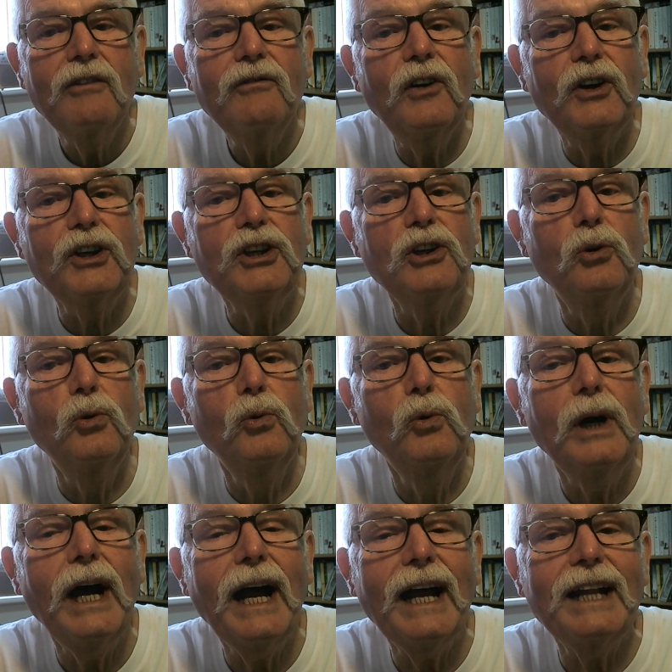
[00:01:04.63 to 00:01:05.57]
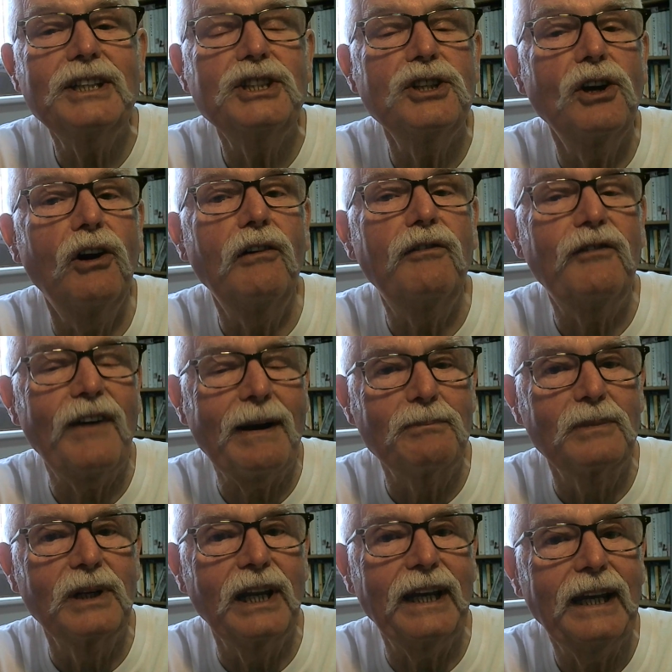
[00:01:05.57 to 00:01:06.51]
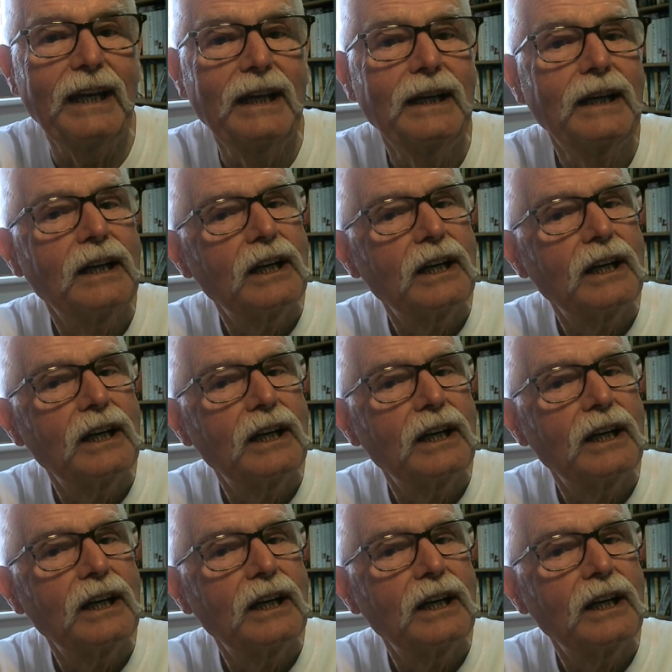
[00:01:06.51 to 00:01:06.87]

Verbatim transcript: for you and your family.